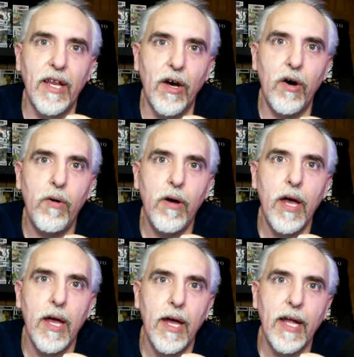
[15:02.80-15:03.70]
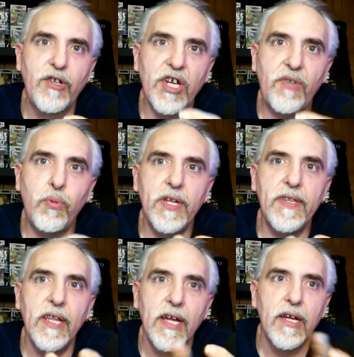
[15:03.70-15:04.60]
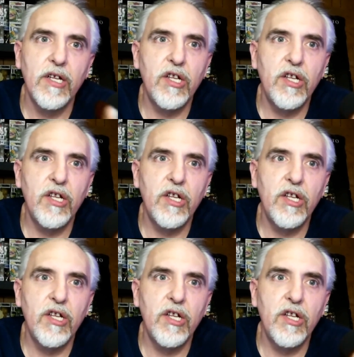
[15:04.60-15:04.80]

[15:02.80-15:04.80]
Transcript: You know, just when